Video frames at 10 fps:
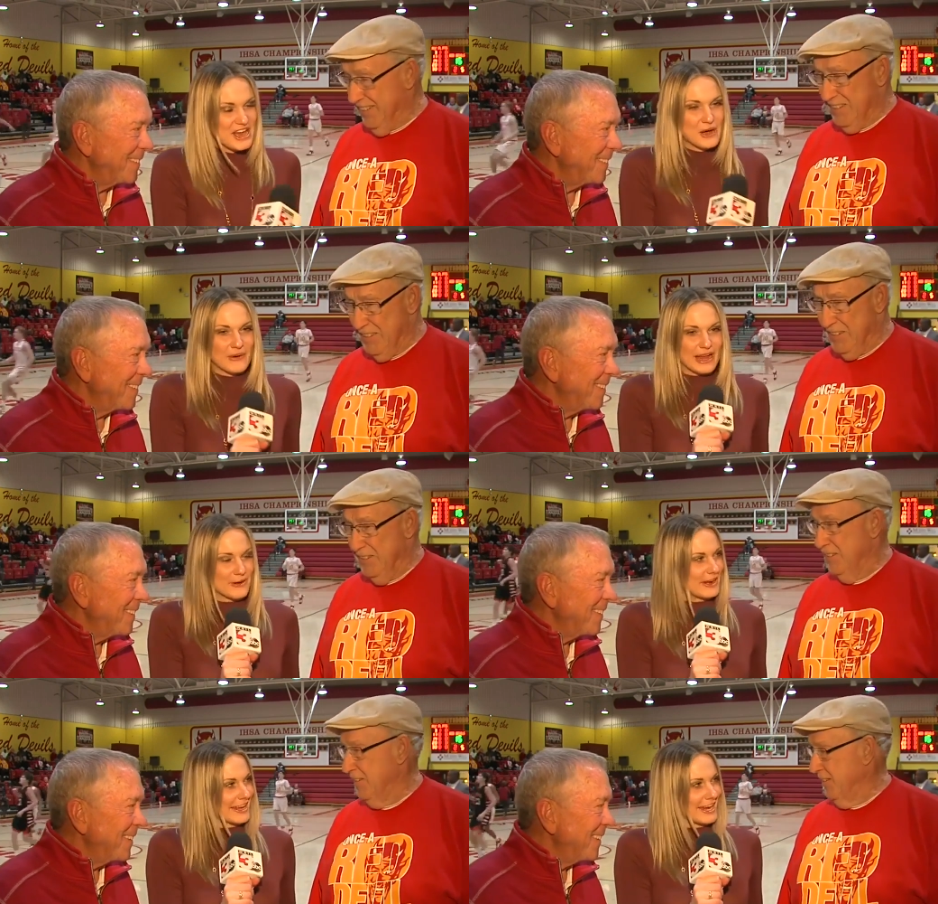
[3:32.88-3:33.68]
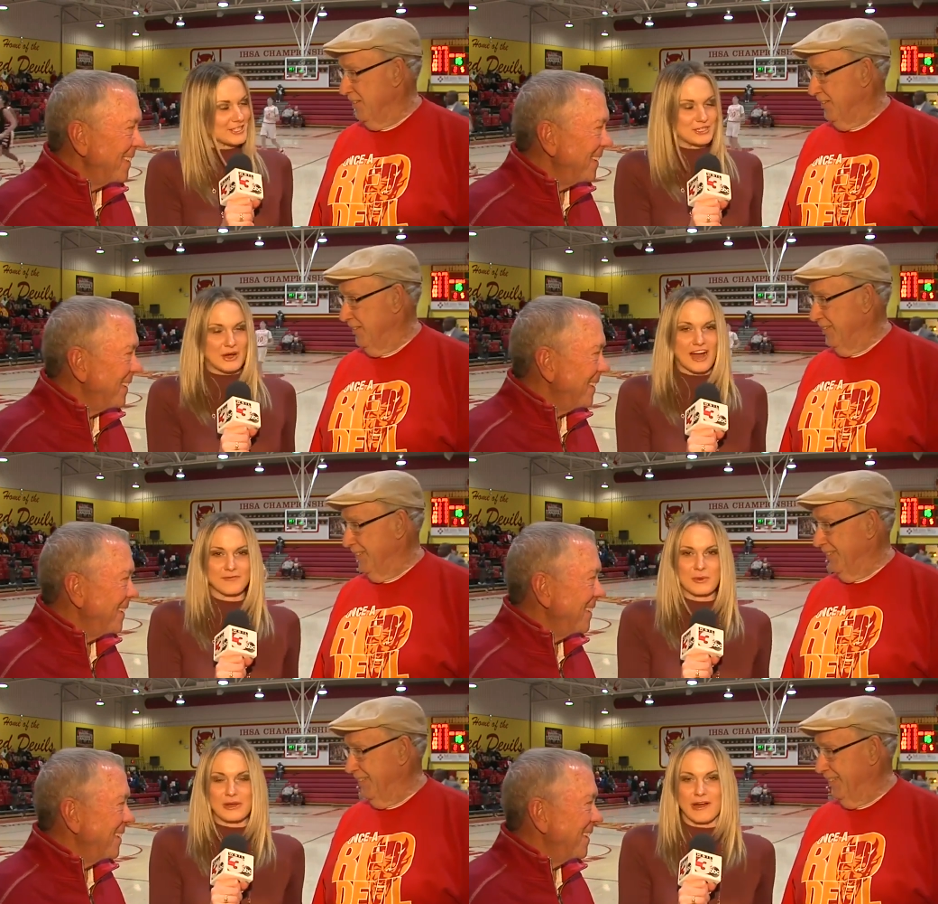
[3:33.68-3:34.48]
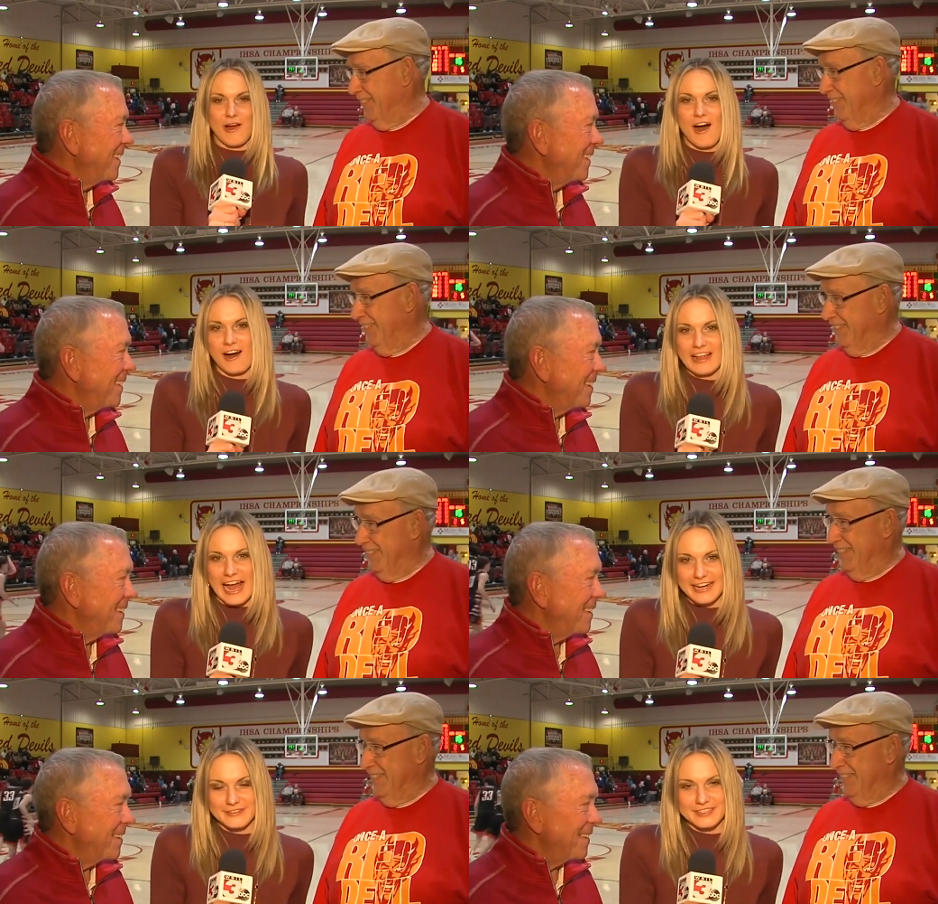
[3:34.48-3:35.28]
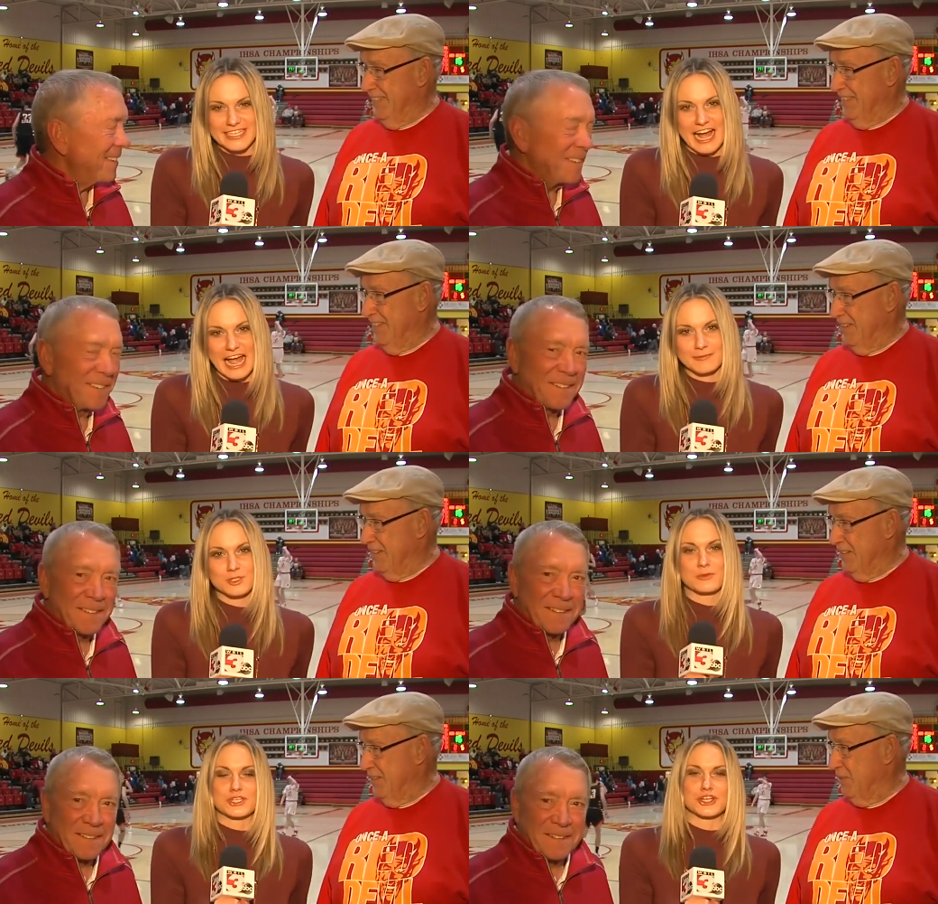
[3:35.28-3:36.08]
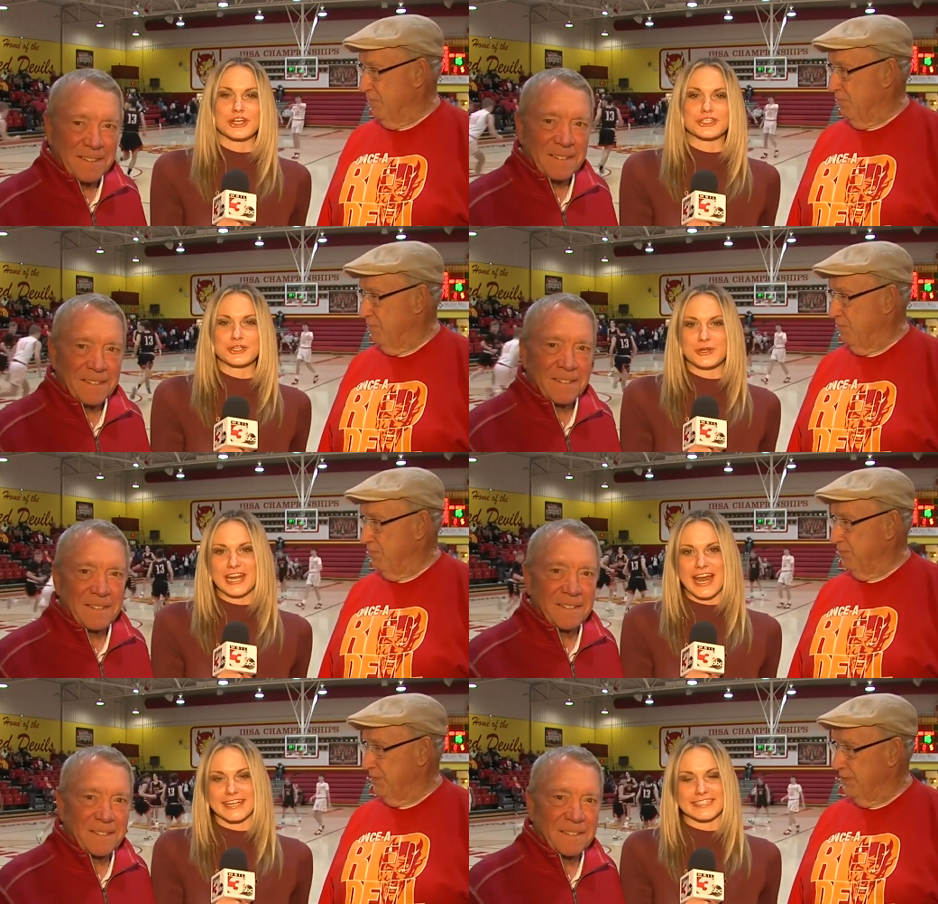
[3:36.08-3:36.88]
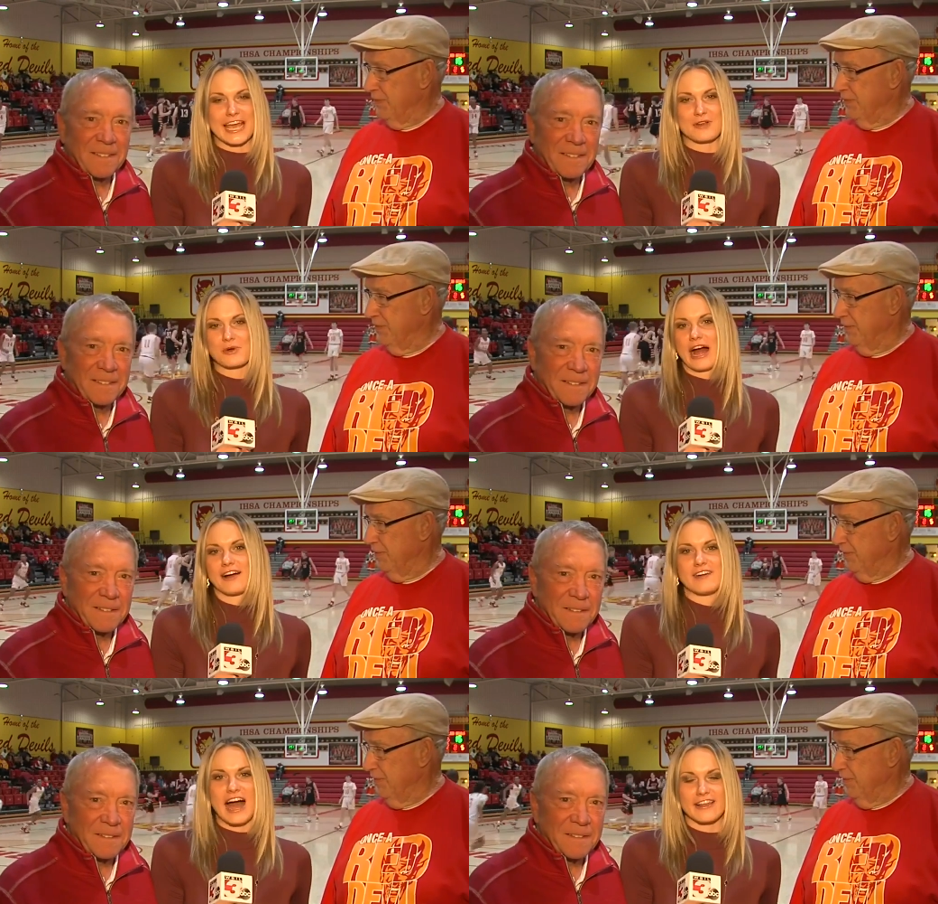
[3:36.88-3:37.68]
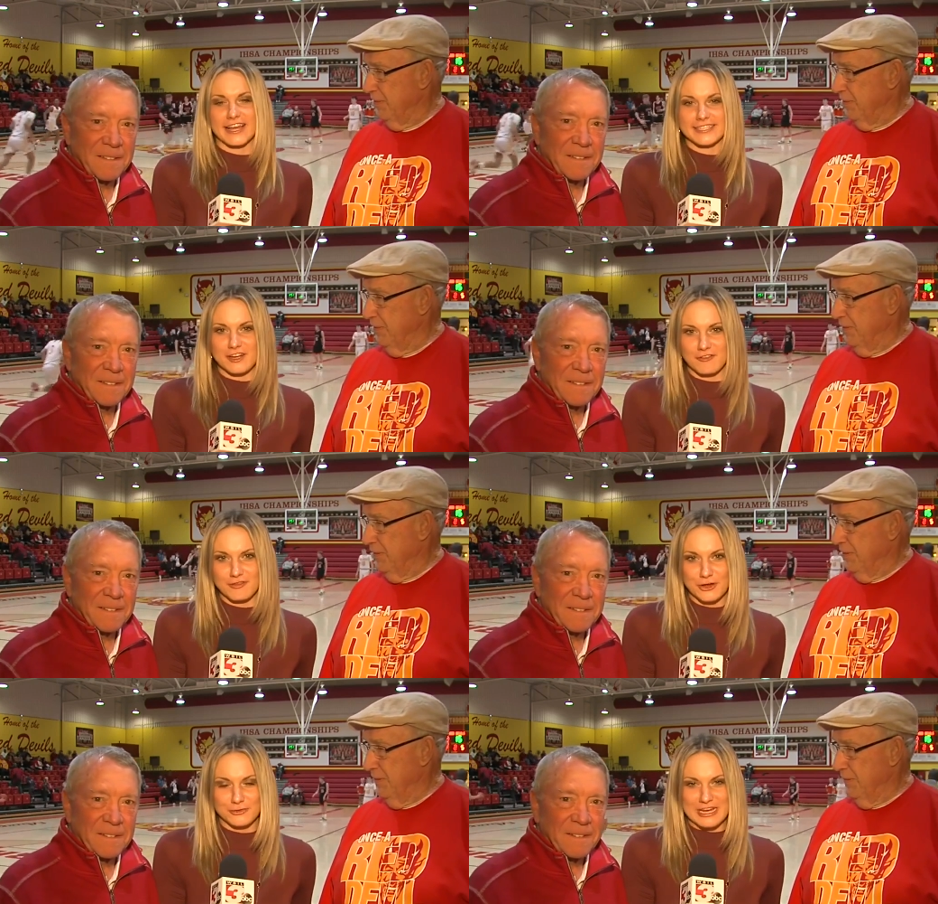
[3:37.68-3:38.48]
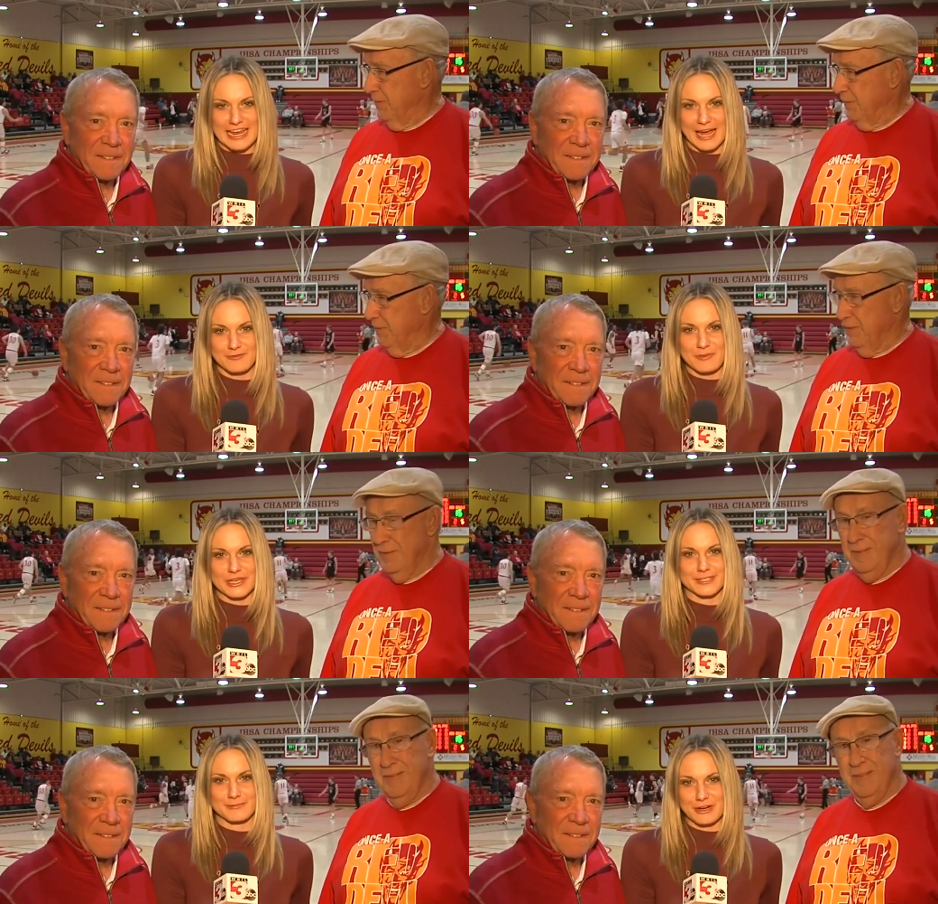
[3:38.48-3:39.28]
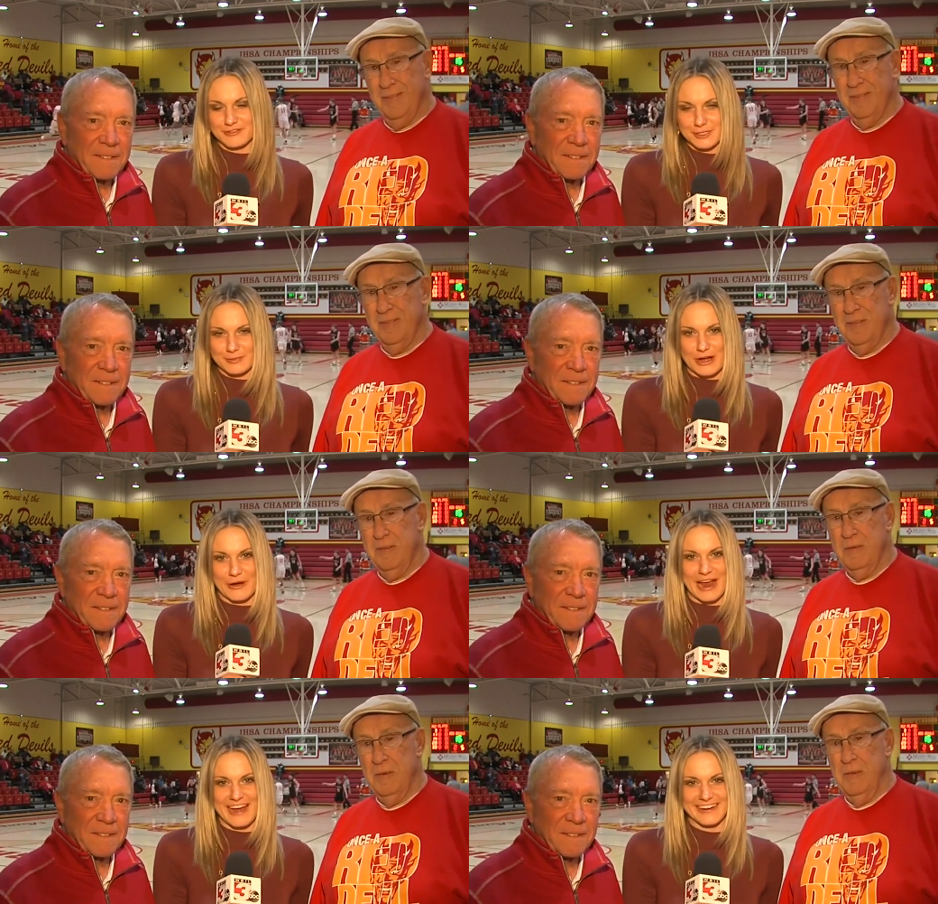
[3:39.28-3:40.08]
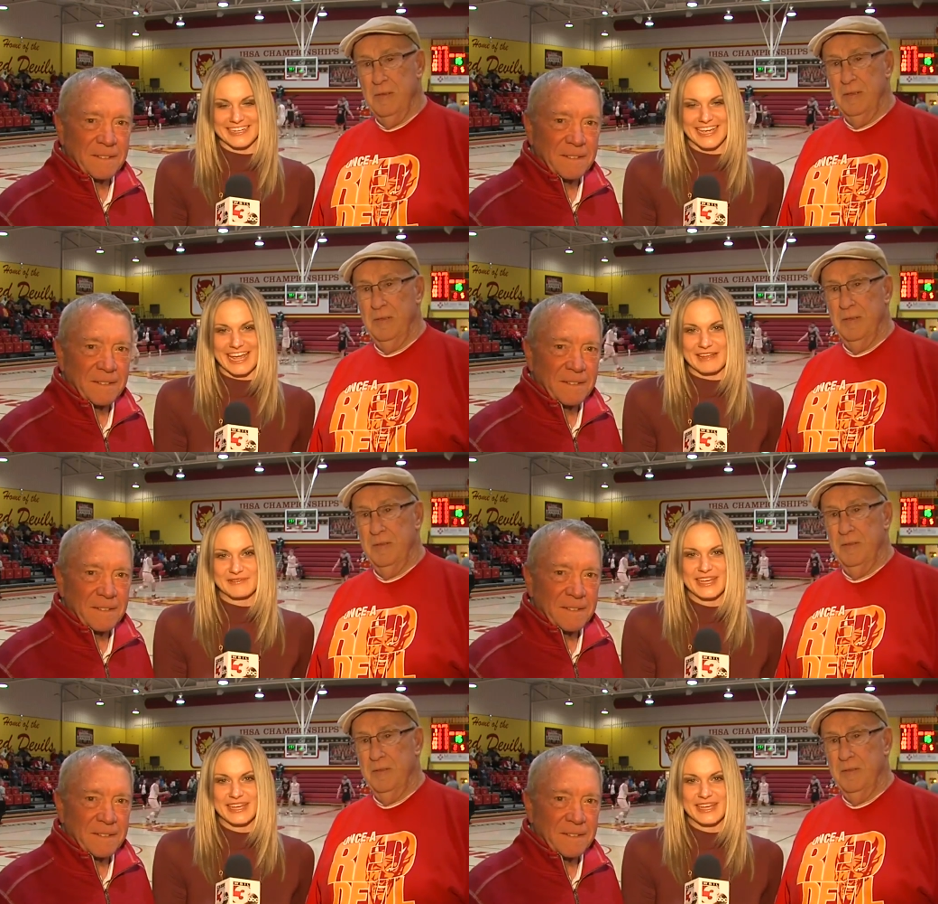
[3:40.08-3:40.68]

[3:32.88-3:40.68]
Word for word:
Speaker 1: Well, I don't want to cut you off, but we are all out of time. So be sure to tune in at 10. We'll have highlights and a full recap from this Murphysboro Herrin game.